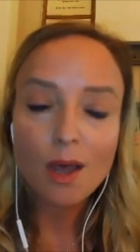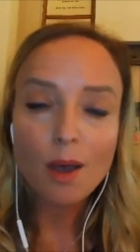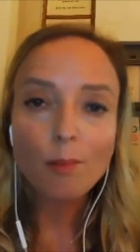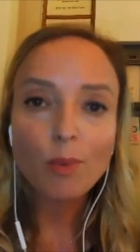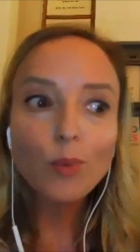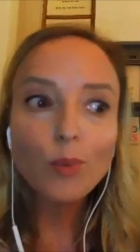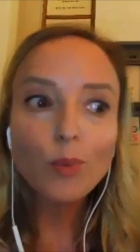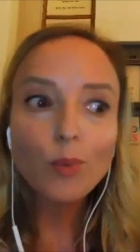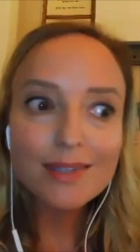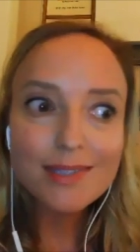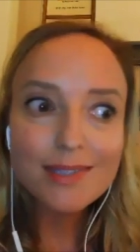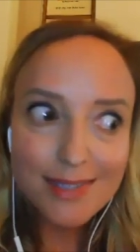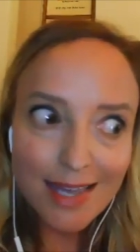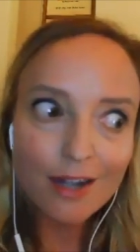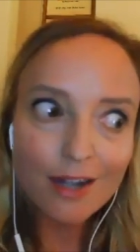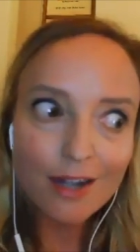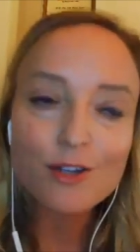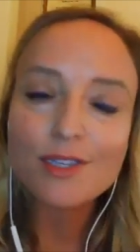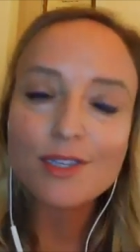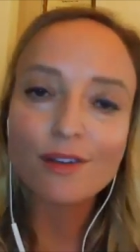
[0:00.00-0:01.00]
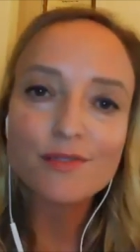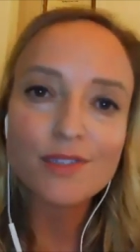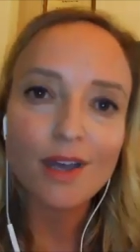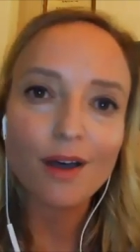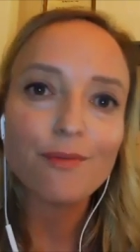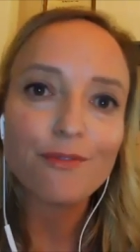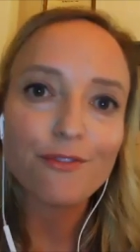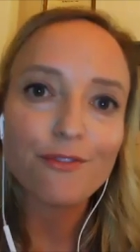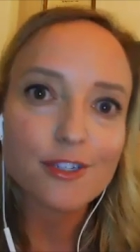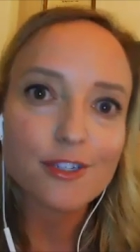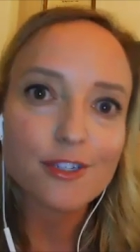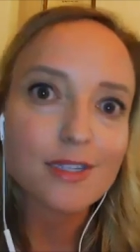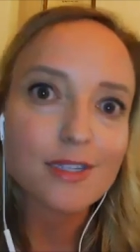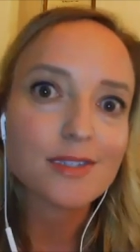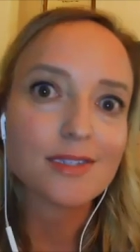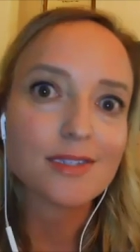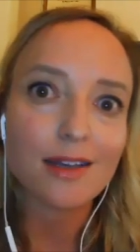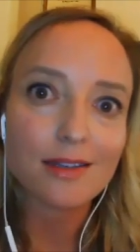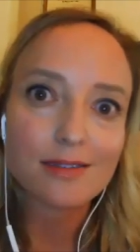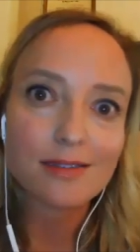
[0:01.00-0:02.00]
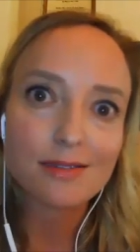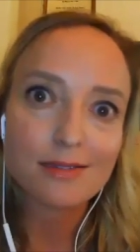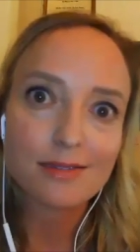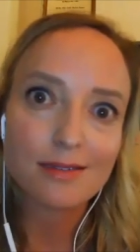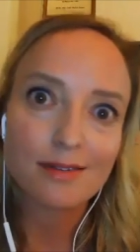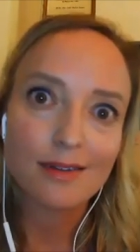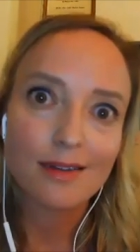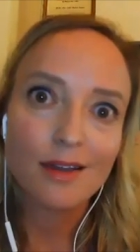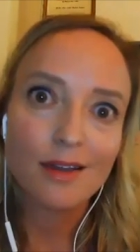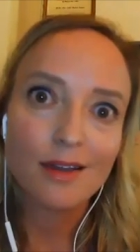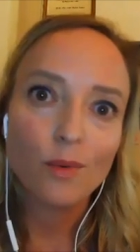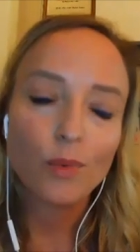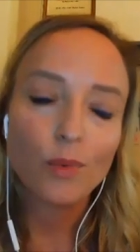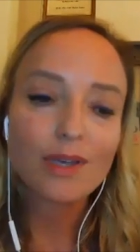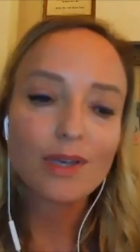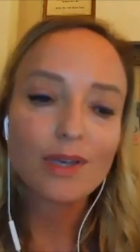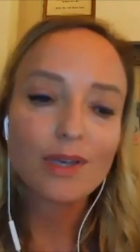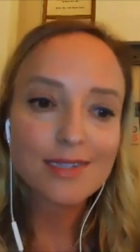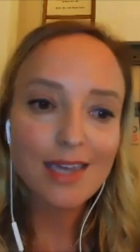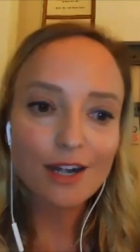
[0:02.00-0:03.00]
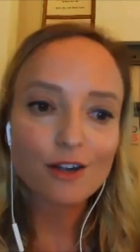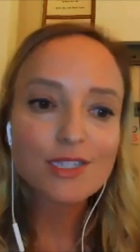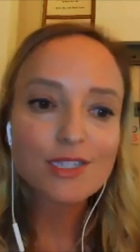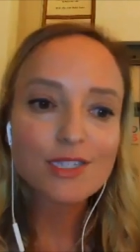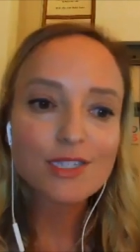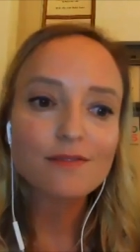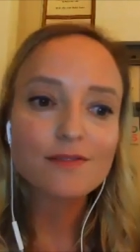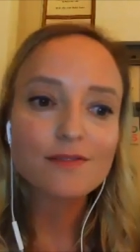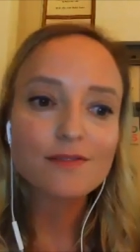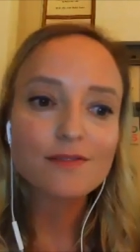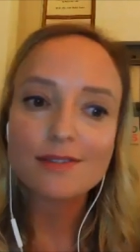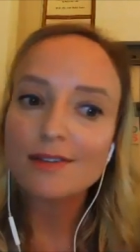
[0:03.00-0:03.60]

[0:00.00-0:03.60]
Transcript: but we could set ourselves up for success. We could set ourselves